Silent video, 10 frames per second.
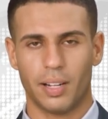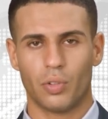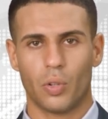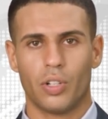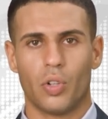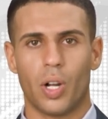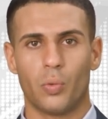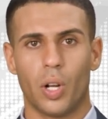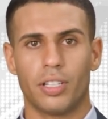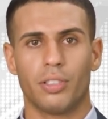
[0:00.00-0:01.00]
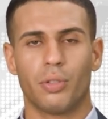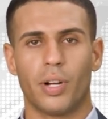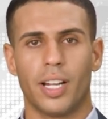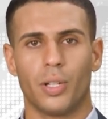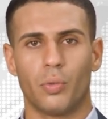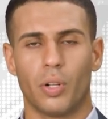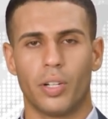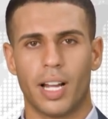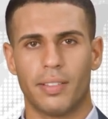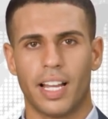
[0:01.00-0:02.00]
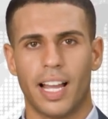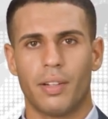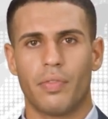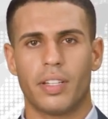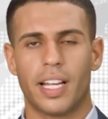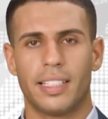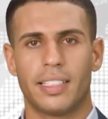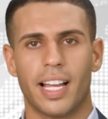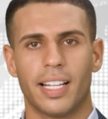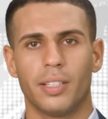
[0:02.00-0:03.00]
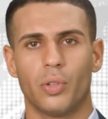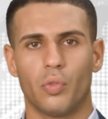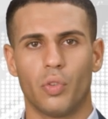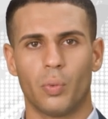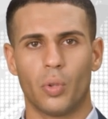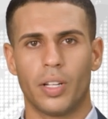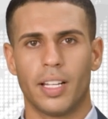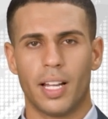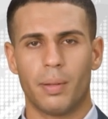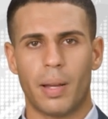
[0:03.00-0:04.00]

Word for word: If you enjoy watching the video, at the end of today's daily news report,